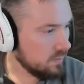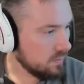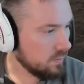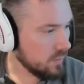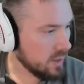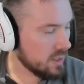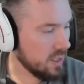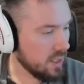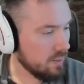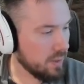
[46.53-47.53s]
Why is the
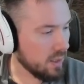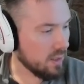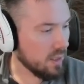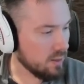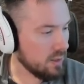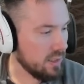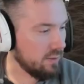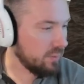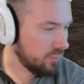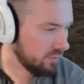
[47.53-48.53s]
guy pink? Had to leave
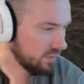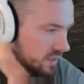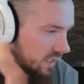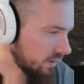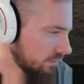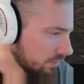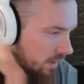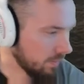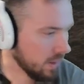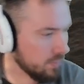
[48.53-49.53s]
the previous game. My
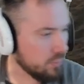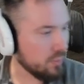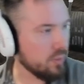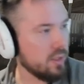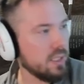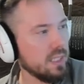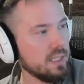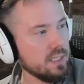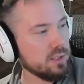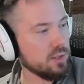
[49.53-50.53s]
pup required
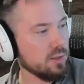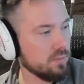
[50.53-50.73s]
attention.